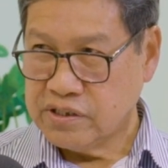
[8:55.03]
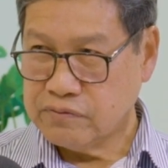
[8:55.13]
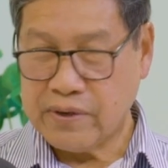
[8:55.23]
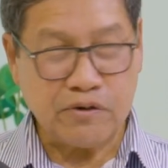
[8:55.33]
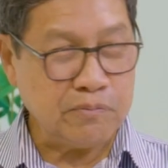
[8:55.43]

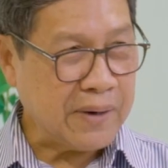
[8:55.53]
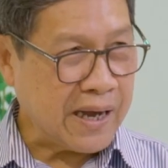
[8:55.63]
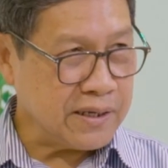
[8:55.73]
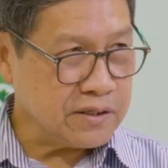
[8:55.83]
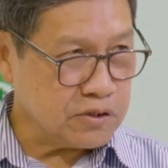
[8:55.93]
When you
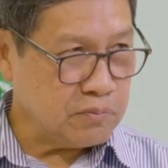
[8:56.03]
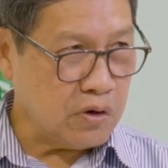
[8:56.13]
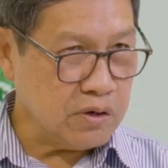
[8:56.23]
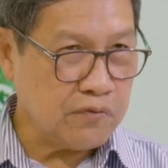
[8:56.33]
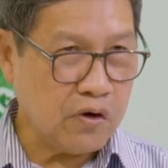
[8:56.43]
buy
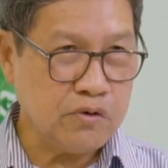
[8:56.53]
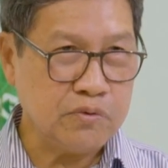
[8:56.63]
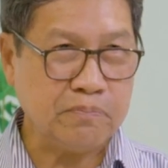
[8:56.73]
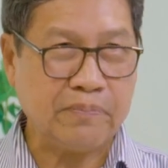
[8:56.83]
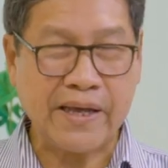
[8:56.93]
smaller volume,
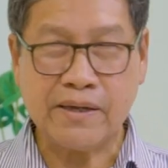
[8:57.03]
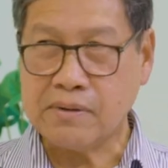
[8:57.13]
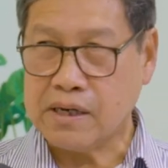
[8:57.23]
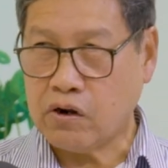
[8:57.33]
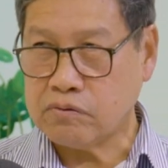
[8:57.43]
you're paying
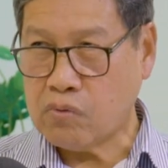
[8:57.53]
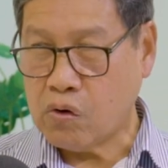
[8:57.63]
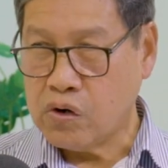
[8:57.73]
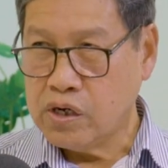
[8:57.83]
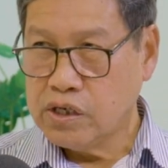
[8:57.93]
a lot more.